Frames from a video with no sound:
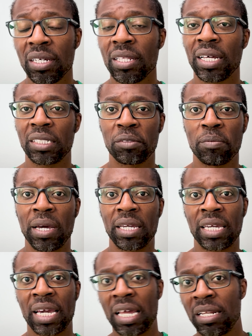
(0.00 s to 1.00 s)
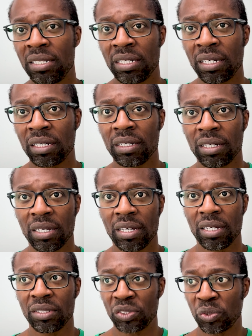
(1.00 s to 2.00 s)
That's my calendar
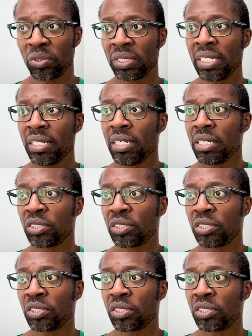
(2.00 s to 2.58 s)
sorted.